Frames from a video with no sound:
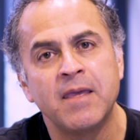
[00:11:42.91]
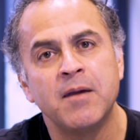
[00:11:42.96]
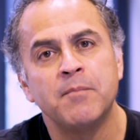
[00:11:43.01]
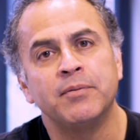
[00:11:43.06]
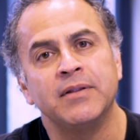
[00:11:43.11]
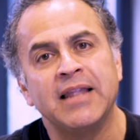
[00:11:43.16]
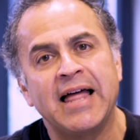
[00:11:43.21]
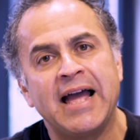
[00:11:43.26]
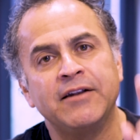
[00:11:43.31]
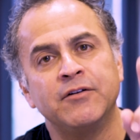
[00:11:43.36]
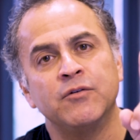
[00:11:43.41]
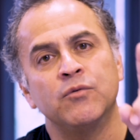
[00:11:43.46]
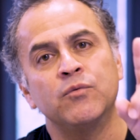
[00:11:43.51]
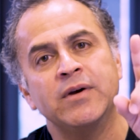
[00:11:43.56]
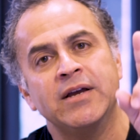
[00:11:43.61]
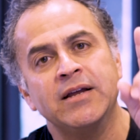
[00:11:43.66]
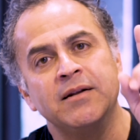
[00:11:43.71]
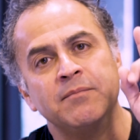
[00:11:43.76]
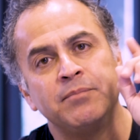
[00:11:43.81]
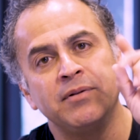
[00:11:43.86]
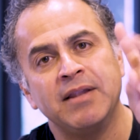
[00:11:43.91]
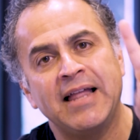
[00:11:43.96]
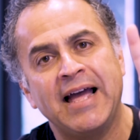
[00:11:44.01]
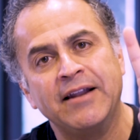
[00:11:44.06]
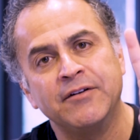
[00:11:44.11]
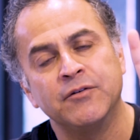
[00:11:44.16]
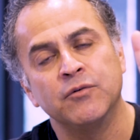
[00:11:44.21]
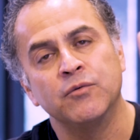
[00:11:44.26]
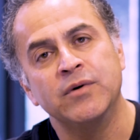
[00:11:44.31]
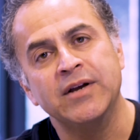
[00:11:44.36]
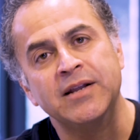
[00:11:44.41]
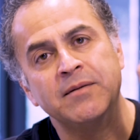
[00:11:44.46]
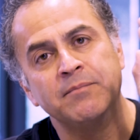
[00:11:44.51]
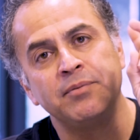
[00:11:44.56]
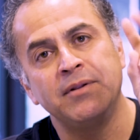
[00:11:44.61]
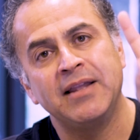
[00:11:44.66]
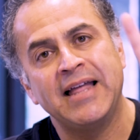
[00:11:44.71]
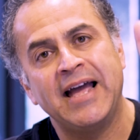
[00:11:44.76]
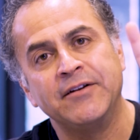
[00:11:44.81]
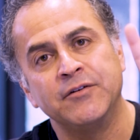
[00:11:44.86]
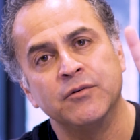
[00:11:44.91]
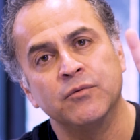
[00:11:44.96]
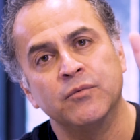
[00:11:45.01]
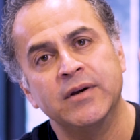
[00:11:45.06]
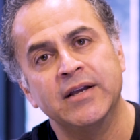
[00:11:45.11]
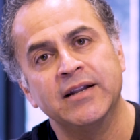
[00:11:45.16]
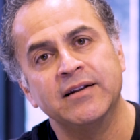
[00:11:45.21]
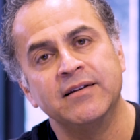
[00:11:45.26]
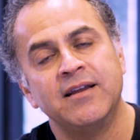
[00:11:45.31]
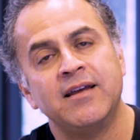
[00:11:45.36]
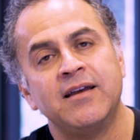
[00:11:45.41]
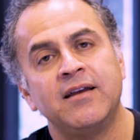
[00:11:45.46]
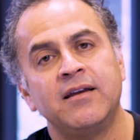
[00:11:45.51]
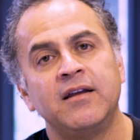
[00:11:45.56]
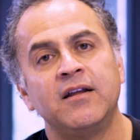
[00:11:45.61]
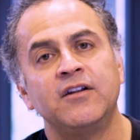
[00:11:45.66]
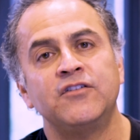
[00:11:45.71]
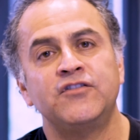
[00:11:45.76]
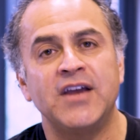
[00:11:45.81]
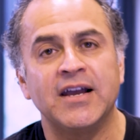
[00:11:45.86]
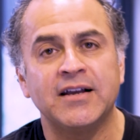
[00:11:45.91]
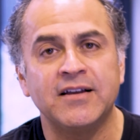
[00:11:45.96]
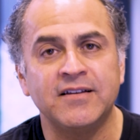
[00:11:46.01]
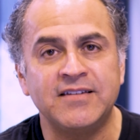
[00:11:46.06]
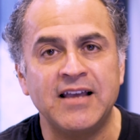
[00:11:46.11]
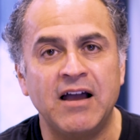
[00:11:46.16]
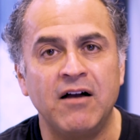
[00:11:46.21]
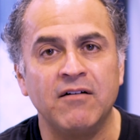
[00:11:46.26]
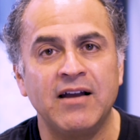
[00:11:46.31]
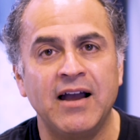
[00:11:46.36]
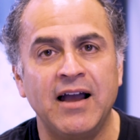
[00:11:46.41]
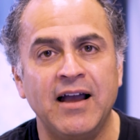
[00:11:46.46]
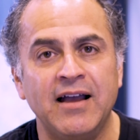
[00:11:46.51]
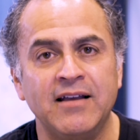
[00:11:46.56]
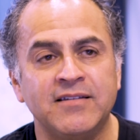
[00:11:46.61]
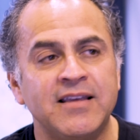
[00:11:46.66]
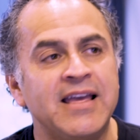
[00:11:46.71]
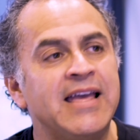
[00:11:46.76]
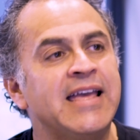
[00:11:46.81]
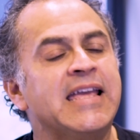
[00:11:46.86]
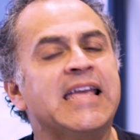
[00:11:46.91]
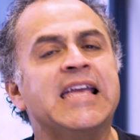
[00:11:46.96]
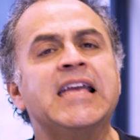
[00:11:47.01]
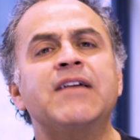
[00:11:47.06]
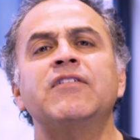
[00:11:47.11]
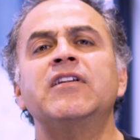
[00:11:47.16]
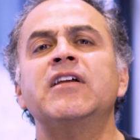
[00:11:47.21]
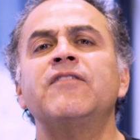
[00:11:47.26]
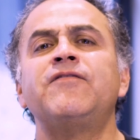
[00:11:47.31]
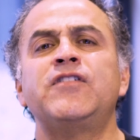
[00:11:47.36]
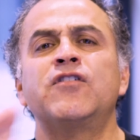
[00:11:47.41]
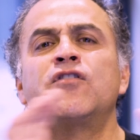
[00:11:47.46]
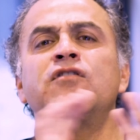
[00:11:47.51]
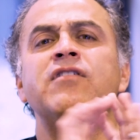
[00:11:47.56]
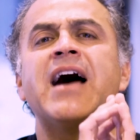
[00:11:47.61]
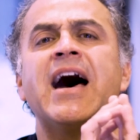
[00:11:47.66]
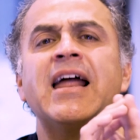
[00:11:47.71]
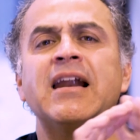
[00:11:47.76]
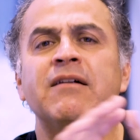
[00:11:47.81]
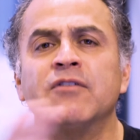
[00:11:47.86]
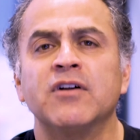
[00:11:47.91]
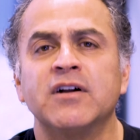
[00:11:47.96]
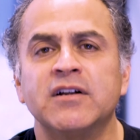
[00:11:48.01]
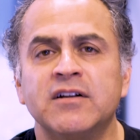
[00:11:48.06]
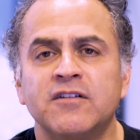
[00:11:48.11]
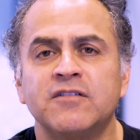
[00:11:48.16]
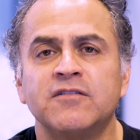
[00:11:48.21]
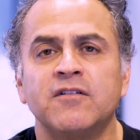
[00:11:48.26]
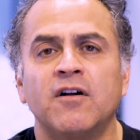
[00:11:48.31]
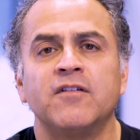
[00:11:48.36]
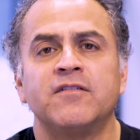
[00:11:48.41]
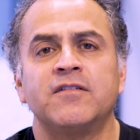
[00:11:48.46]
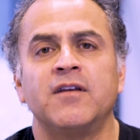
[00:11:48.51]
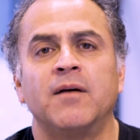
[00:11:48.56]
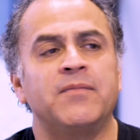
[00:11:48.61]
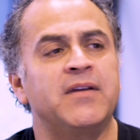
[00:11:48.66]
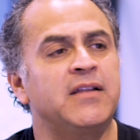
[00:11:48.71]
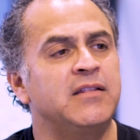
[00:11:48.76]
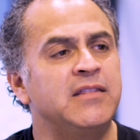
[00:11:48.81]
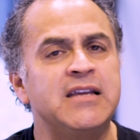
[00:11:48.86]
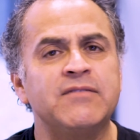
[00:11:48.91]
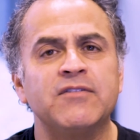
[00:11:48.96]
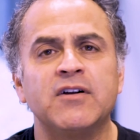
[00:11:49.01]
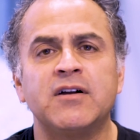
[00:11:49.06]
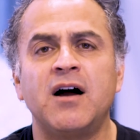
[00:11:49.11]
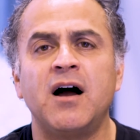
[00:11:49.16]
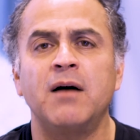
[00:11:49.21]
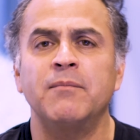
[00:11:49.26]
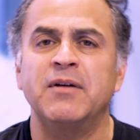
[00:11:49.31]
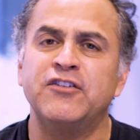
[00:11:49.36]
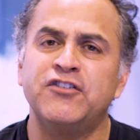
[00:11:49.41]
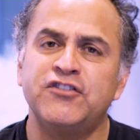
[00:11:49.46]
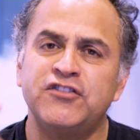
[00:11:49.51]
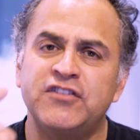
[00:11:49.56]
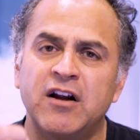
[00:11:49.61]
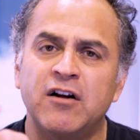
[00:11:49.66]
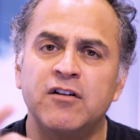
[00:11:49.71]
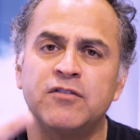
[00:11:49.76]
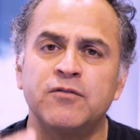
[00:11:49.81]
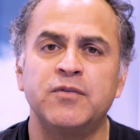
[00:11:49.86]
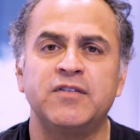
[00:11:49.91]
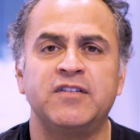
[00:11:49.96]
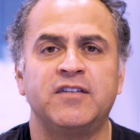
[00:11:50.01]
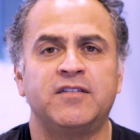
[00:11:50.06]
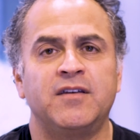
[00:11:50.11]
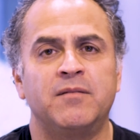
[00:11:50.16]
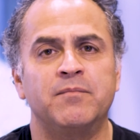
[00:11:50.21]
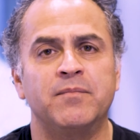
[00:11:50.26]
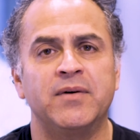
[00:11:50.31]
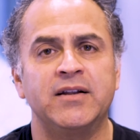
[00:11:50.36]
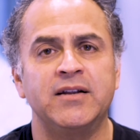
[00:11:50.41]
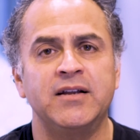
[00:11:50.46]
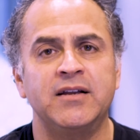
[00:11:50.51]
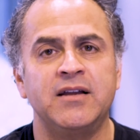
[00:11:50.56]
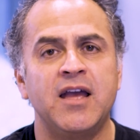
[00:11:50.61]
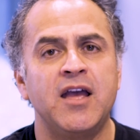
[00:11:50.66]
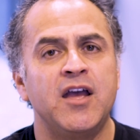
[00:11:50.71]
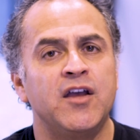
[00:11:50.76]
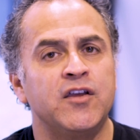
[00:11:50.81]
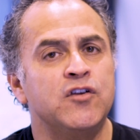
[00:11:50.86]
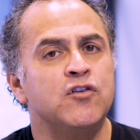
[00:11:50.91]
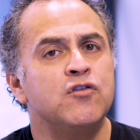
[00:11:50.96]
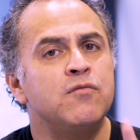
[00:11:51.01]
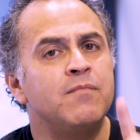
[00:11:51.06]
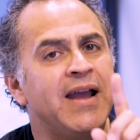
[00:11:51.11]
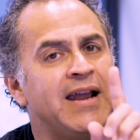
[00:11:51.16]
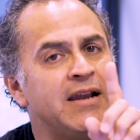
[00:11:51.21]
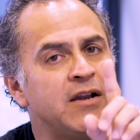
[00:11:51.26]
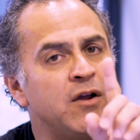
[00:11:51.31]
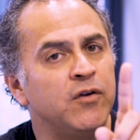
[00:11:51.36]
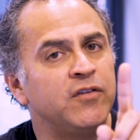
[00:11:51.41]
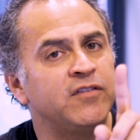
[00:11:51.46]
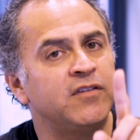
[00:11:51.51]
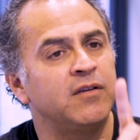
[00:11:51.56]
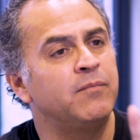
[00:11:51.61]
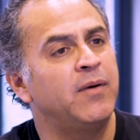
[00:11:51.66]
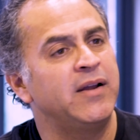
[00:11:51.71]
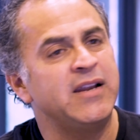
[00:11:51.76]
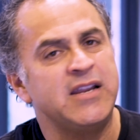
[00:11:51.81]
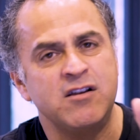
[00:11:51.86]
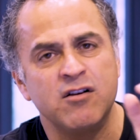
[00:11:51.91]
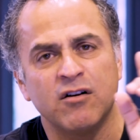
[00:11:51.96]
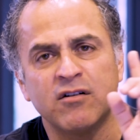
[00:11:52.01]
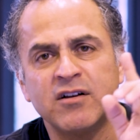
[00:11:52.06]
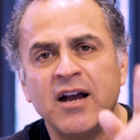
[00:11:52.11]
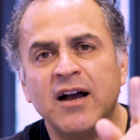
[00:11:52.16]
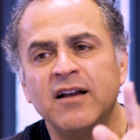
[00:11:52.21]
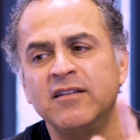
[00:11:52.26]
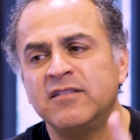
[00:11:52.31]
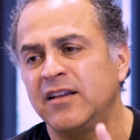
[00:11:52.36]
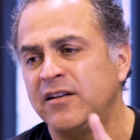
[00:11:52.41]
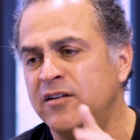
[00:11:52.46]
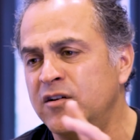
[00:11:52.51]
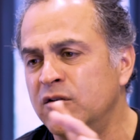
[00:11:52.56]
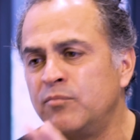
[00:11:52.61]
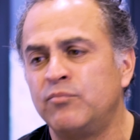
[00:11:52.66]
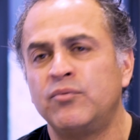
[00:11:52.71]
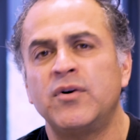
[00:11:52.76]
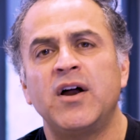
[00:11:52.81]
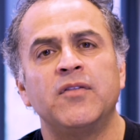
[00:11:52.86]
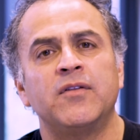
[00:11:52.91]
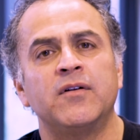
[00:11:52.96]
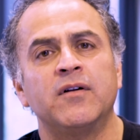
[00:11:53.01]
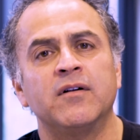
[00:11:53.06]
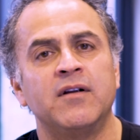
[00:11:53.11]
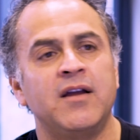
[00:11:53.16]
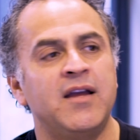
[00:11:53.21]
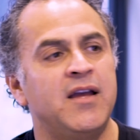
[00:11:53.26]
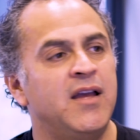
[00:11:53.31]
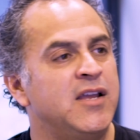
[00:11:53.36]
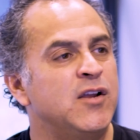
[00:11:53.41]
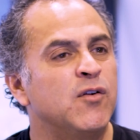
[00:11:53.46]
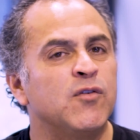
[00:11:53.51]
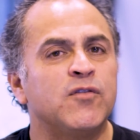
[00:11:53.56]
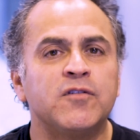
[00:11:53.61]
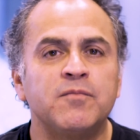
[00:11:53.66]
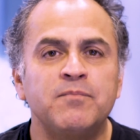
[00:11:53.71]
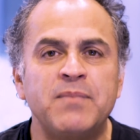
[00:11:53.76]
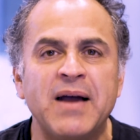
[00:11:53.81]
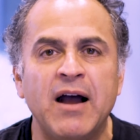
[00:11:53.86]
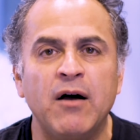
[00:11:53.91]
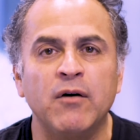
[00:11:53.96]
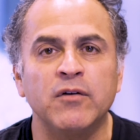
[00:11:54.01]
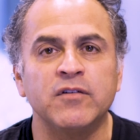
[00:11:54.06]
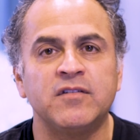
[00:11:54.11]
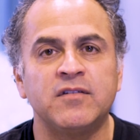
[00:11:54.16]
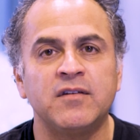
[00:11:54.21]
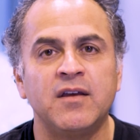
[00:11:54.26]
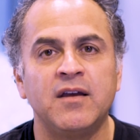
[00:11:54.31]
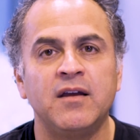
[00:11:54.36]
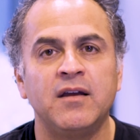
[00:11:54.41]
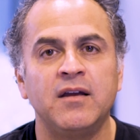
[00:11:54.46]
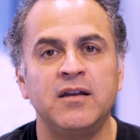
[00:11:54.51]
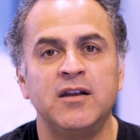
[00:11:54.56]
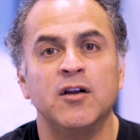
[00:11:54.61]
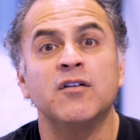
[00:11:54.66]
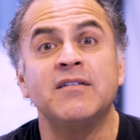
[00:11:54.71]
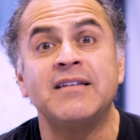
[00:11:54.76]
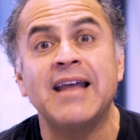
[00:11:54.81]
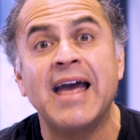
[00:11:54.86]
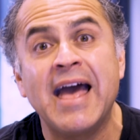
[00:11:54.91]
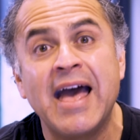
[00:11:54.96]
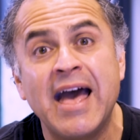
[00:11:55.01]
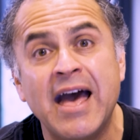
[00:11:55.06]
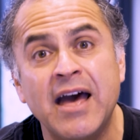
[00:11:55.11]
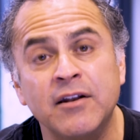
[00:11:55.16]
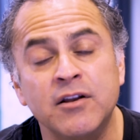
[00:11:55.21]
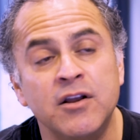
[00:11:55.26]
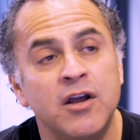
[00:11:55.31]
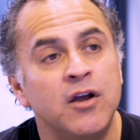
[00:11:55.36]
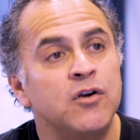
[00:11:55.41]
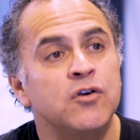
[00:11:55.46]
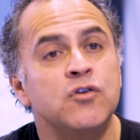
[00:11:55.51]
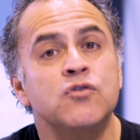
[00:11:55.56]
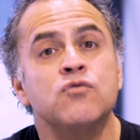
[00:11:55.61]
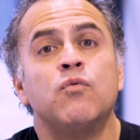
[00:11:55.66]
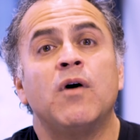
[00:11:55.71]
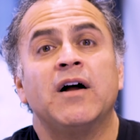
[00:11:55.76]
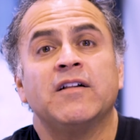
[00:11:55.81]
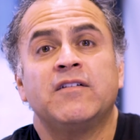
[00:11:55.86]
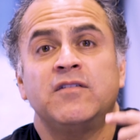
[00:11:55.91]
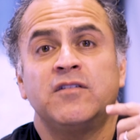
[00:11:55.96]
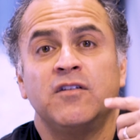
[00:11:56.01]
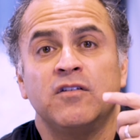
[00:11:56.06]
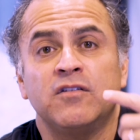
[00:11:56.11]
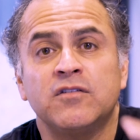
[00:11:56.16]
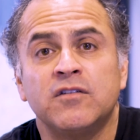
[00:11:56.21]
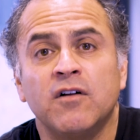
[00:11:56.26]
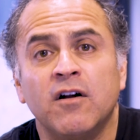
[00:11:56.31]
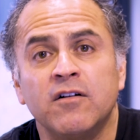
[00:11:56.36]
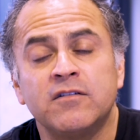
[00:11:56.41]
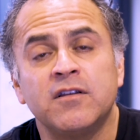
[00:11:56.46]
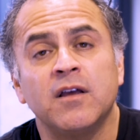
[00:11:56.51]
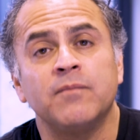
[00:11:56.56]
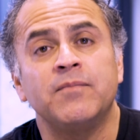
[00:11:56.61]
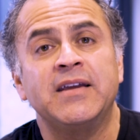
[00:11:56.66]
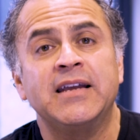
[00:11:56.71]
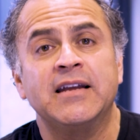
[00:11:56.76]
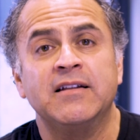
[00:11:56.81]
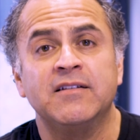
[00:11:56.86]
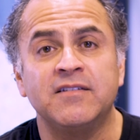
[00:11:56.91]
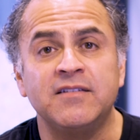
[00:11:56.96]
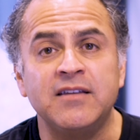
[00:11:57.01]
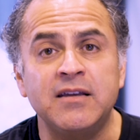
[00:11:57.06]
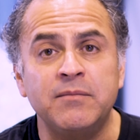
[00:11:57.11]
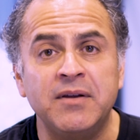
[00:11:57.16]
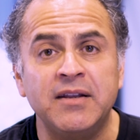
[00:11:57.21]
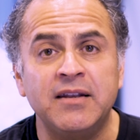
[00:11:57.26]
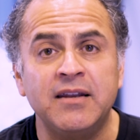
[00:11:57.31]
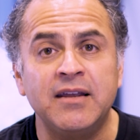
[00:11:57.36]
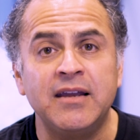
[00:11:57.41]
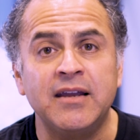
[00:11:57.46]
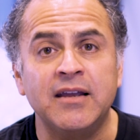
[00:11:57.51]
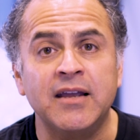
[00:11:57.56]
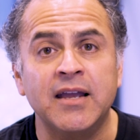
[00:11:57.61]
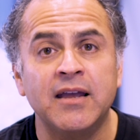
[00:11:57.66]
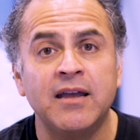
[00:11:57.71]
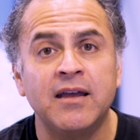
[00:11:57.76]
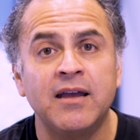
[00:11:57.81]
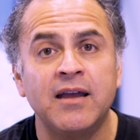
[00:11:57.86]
Plan to win, plan to win, plan to win. Check us out, guys. Even if you're not ever going to start something, leave a comment, share this with somebody. You may know somebody, your cousin, your brother, your spouse, your dad, who wants to start something in CBD.